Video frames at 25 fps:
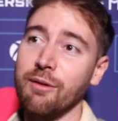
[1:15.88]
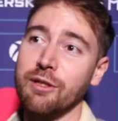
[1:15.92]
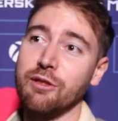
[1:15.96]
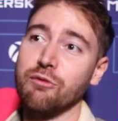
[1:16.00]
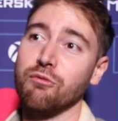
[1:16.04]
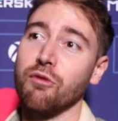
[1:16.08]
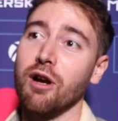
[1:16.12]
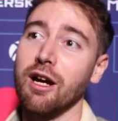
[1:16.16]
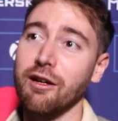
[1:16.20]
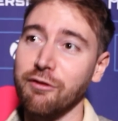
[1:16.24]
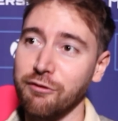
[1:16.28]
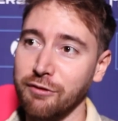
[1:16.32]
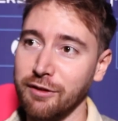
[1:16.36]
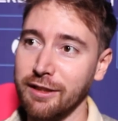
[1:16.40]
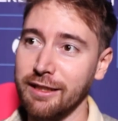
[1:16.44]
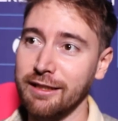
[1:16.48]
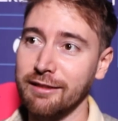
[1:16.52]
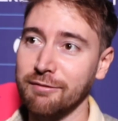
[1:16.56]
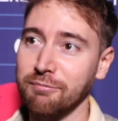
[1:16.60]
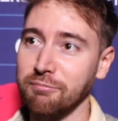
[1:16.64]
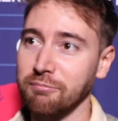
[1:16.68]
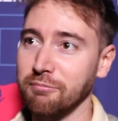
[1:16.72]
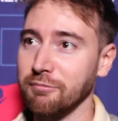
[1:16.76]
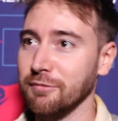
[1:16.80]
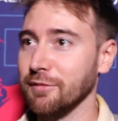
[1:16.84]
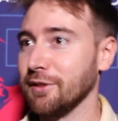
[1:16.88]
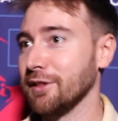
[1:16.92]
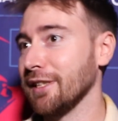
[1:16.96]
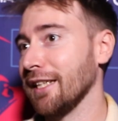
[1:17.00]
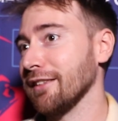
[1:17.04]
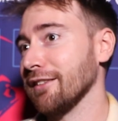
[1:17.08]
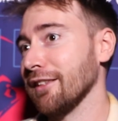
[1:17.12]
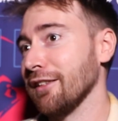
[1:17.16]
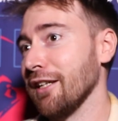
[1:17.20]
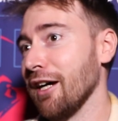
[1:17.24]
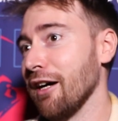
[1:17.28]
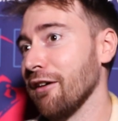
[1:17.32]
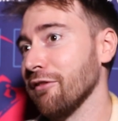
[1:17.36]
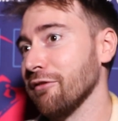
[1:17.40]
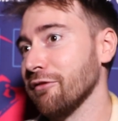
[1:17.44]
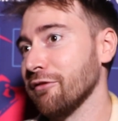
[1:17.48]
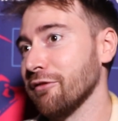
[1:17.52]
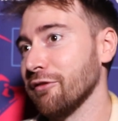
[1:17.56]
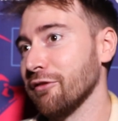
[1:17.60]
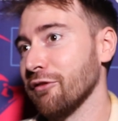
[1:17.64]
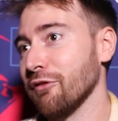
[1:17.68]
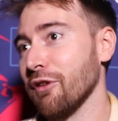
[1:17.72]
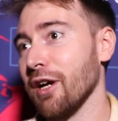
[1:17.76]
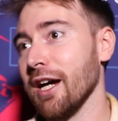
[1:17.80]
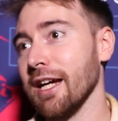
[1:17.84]
he's rifling says
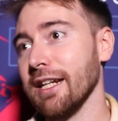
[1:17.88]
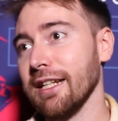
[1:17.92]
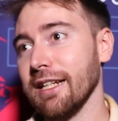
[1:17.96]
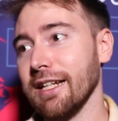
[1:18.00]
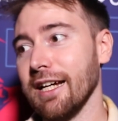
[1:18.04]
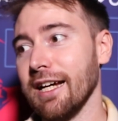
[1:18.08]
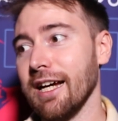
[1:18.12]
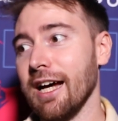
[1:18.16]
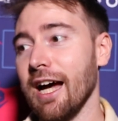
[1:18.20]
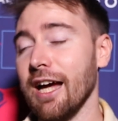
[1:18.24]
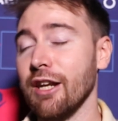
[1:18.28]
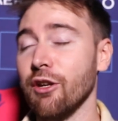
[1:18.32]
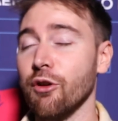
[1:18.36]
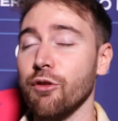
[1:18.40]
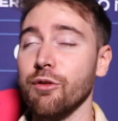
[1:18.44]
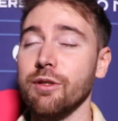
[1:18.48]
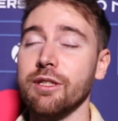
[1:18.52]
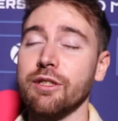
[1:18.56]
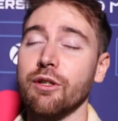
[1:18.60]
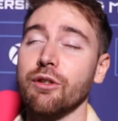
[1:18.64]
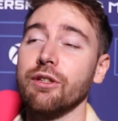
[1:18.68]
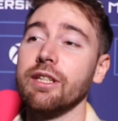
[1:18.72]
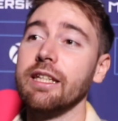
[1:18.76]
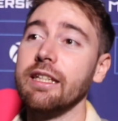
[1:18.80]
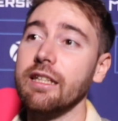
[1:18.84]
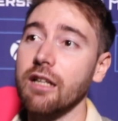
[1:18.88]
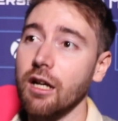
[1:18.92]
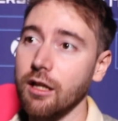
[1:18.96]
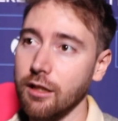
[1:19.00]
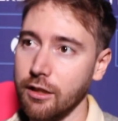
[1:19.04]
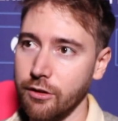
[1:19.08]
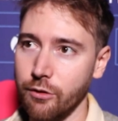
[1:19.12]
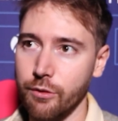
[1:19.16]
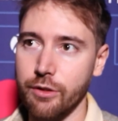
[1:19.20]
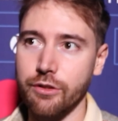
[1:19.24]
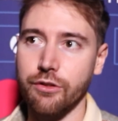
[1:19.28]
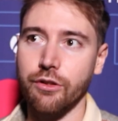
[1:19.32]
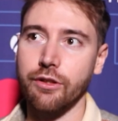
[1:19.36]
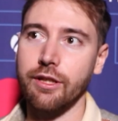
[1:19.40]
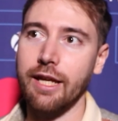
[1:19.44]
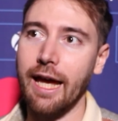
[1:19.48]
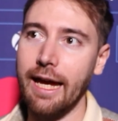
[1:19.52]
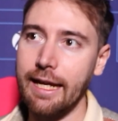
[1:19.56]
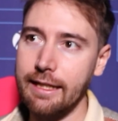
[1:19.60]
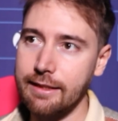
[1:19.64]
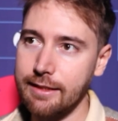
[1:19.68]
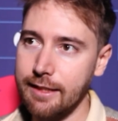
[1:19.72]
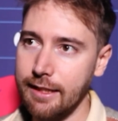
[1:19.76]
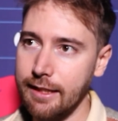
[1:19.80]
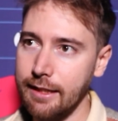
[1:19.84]
enough, right? I know he's only young, I know he's only
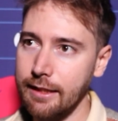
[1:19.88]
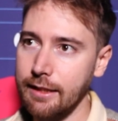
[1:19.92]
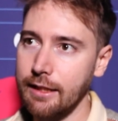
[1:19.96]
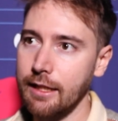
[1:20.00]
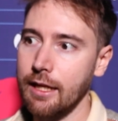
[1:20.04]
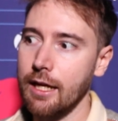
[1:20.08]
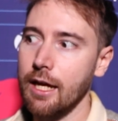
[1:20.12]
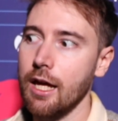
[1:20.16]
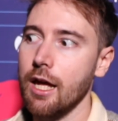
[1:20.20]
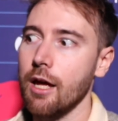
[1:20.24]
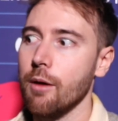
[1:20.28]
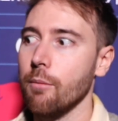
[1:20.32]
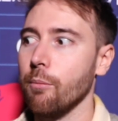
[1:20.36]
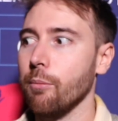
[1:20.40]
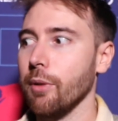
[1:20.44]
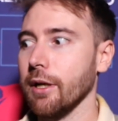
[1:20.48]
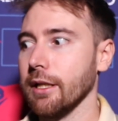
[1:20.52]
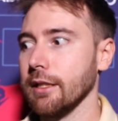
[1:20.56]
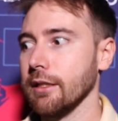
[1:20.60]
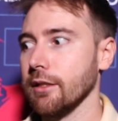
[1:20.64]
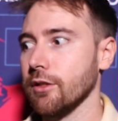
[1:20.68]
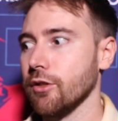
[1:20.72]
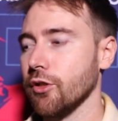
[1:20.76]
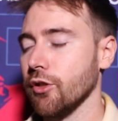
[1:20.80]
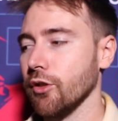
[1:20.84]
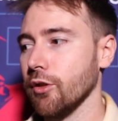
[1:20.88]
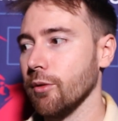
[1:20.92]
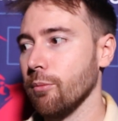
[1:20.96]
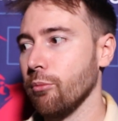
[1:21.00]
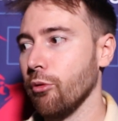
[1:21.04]
18, but to